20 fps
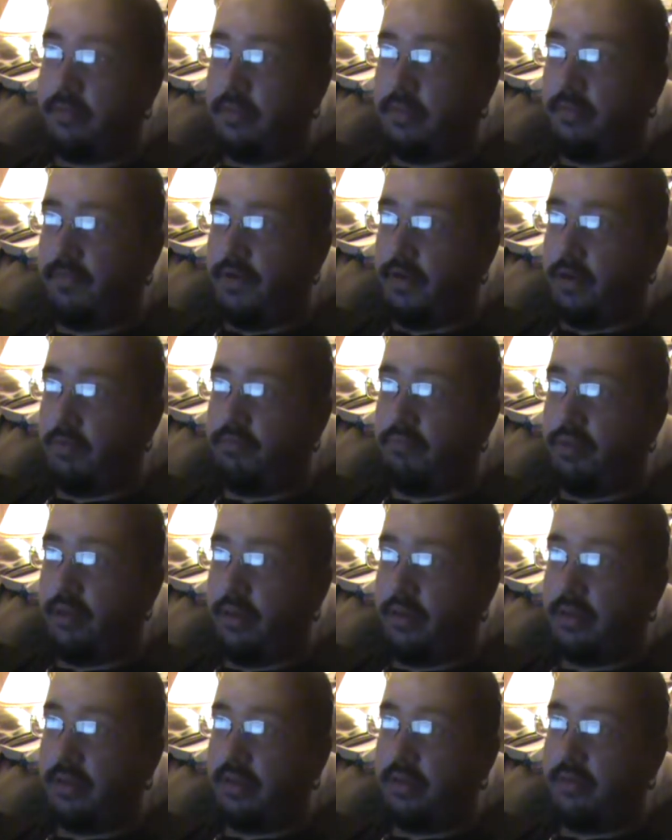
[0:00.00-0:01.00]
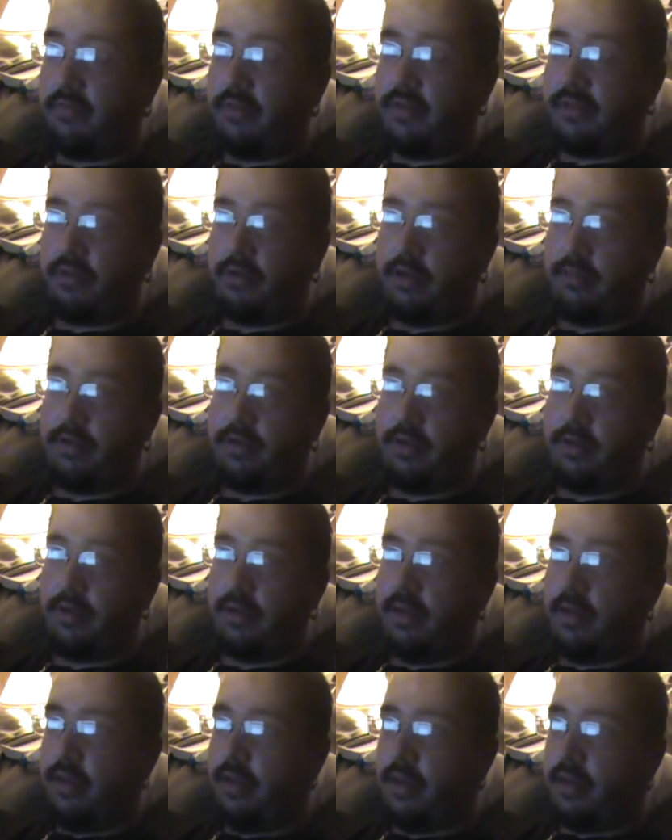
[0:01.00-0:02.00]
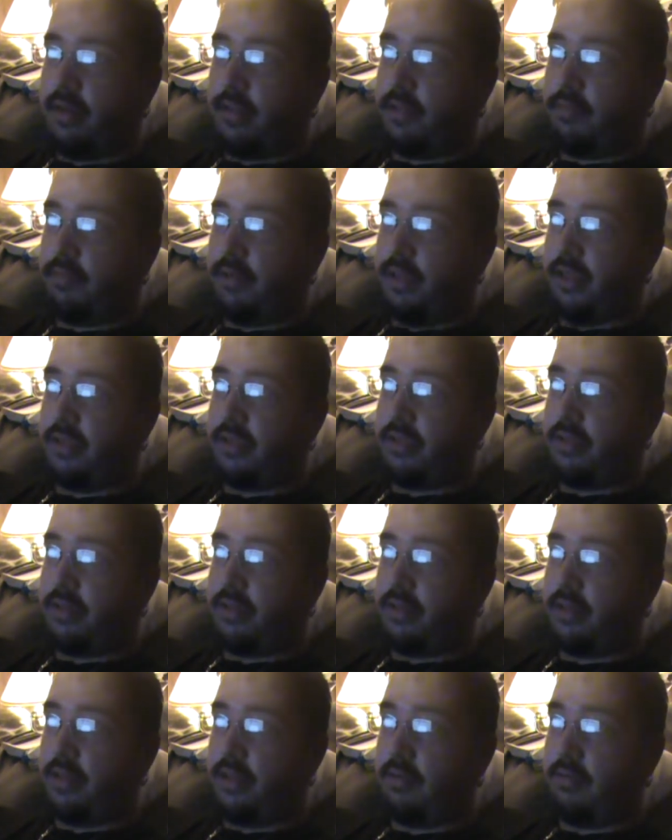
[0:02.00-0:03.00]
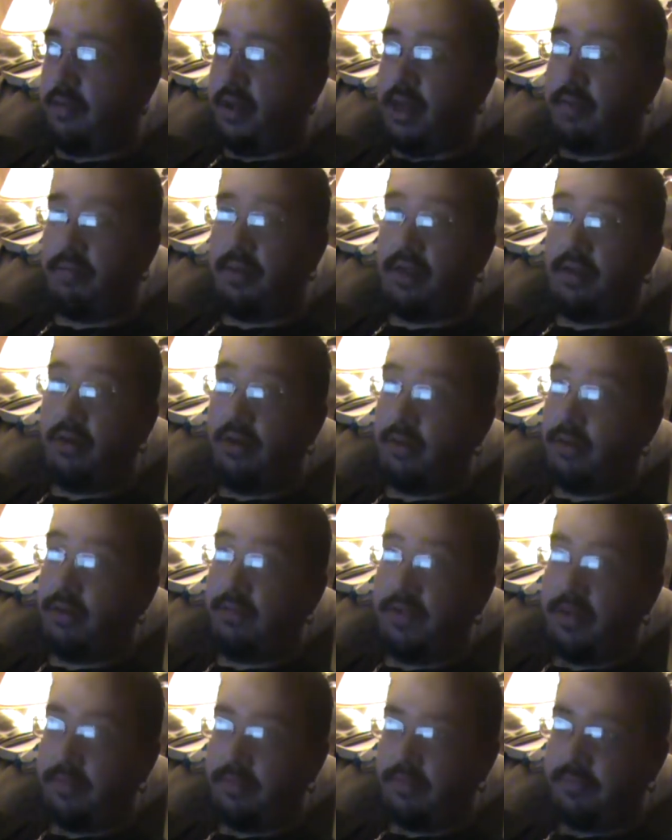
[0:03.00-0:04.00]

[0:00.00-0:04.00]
the very book of the Scripture, depicts Him not being all-loving.